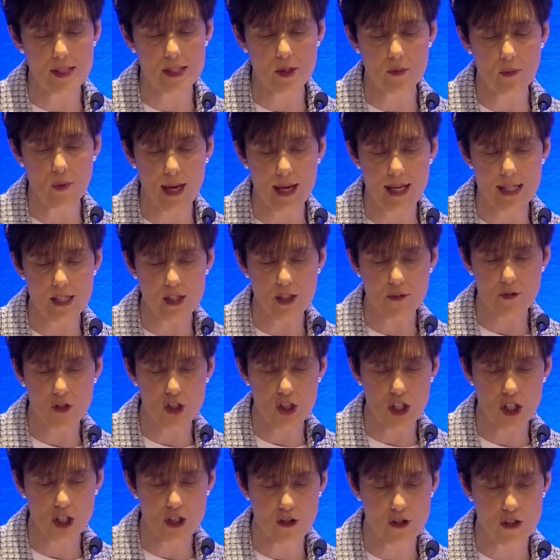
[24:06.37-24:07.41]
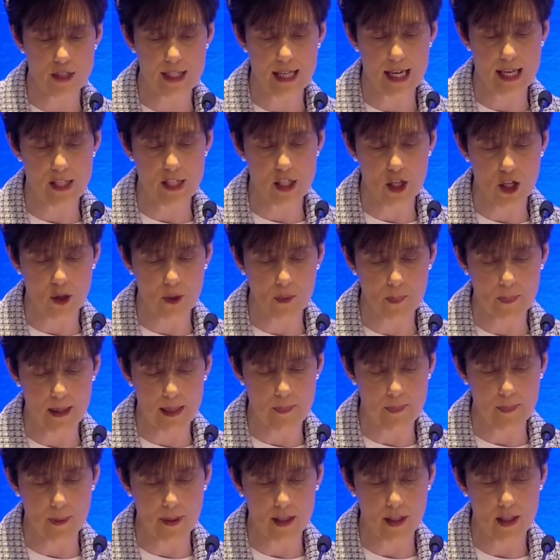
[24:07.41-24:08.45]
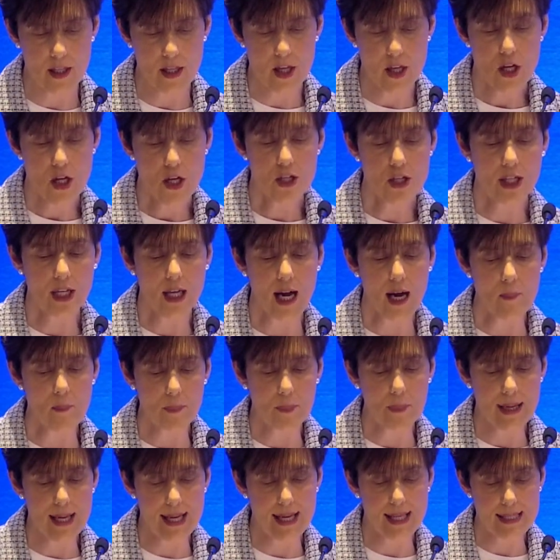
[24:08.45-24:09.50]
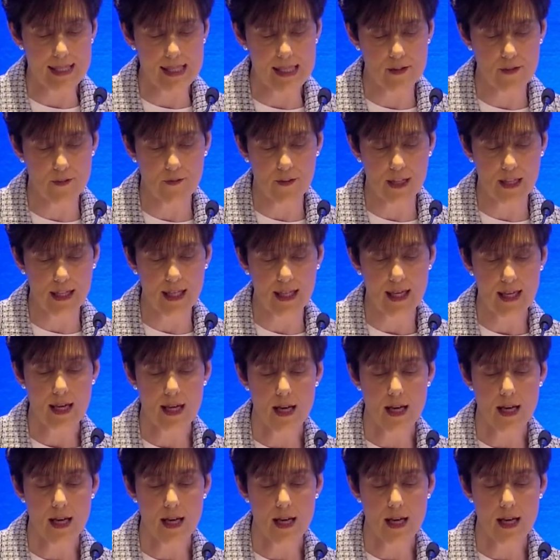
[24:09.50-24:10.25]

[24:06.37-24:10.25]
the right of children and young people to comprehensively